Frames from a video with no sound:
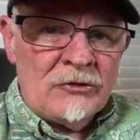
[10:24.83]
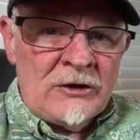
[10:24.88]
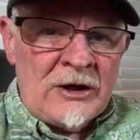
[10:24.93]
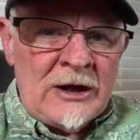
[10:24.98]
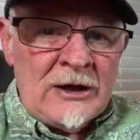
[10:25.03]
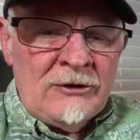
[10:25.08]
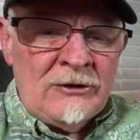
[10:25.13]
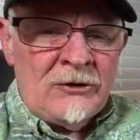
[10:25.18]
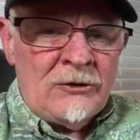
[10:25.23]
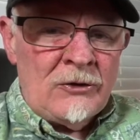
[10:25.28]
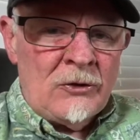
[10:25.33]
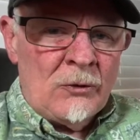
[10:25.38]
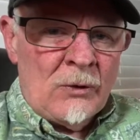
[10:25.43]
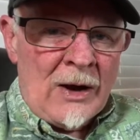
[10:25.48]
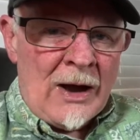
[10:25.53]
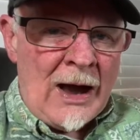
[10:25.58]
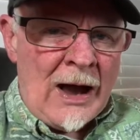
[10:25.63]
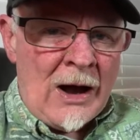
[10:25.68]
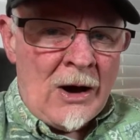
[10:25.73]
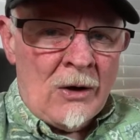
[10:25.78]
teaching you
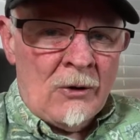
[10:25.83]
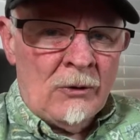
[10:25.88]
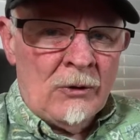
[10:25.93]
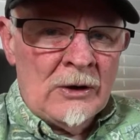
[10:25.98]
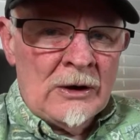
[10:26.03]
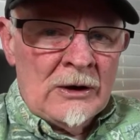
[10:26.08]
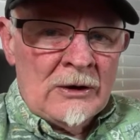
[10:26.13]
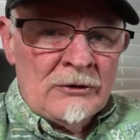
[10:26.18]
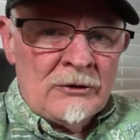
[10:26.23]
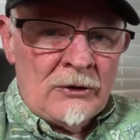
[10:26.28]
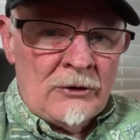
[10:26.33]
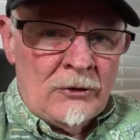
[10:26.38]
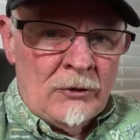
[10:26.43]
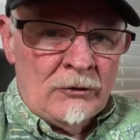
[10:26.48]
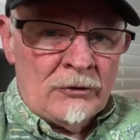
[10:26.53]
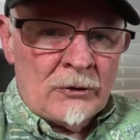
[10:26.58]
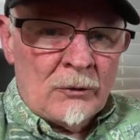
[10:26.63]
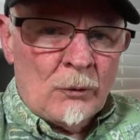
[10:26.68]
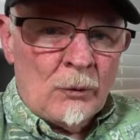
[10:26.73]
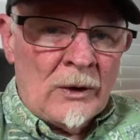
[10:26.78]
how to
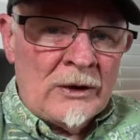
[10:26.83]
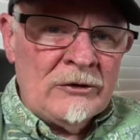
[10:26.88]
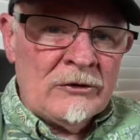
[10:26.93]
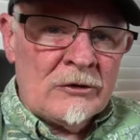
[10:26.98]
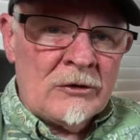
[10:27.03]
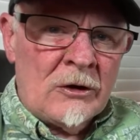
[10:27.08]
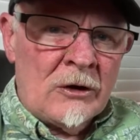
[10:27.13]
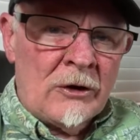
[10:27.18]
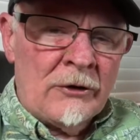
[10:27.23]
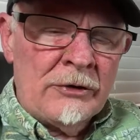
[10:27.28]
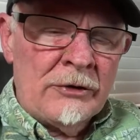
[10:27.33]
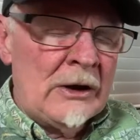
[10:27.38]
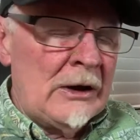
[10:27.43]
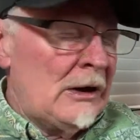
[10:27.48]
use it. One's called